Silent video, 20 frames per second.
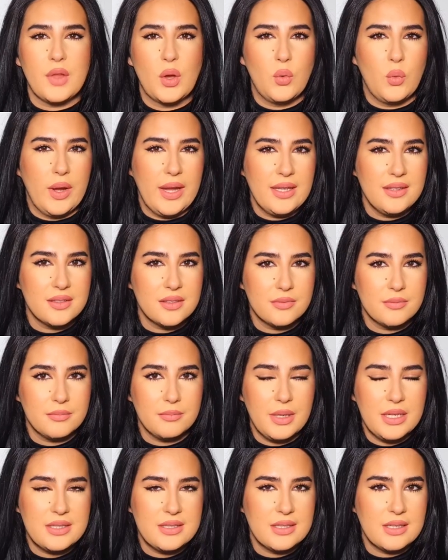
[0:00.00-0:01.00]
weight,
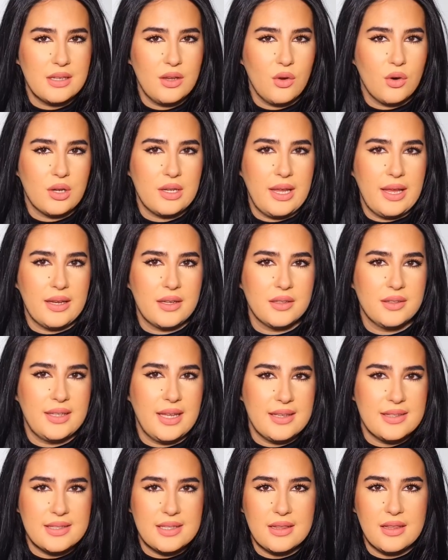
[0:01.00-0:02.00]
basically, or like
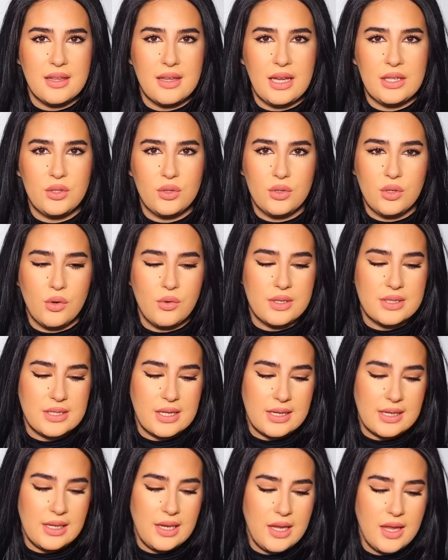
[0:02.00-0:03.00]
density, I don't know
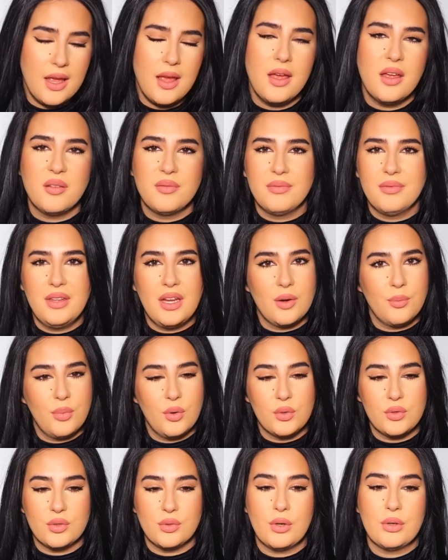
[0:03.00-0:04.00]
exactly, they're
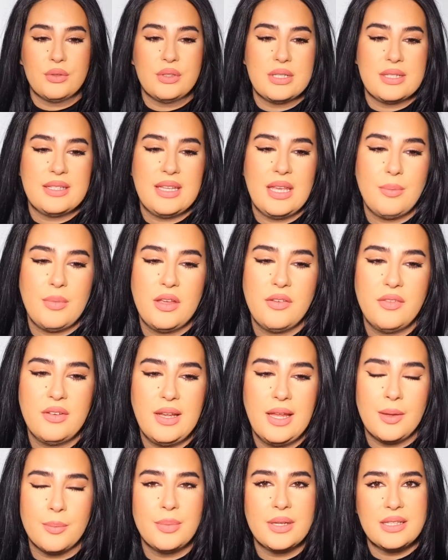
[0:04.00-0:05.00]
both around the same, I feel
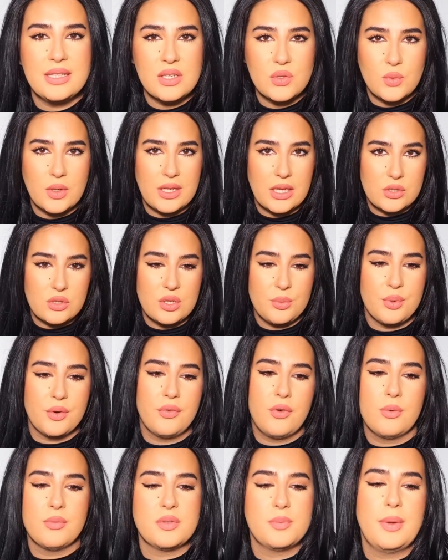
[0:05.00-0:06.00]
like, but this one actually
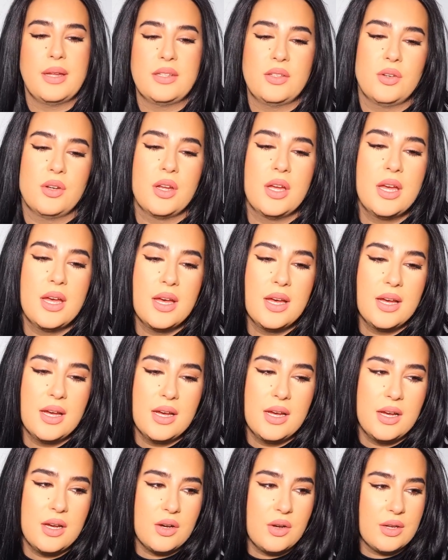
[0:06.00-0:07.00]
performs better.
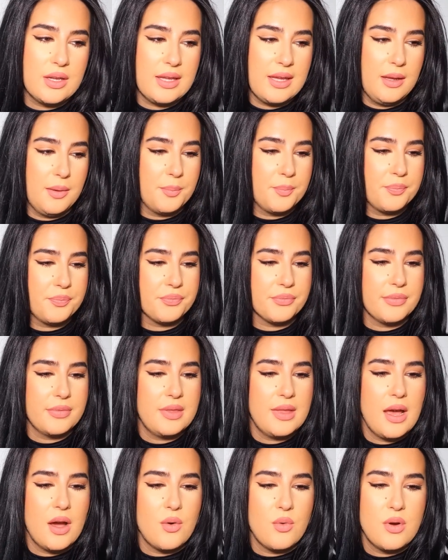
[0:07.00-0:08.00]
Okay,
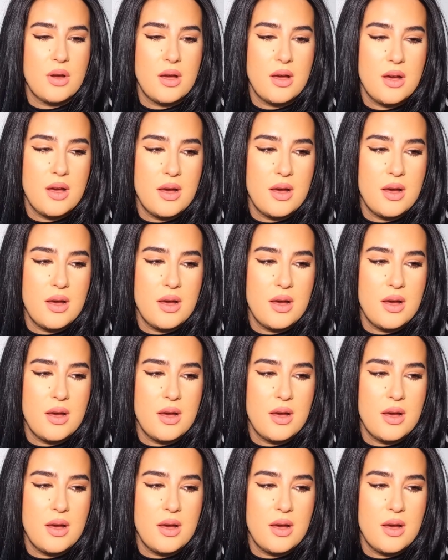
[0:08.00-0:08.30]
now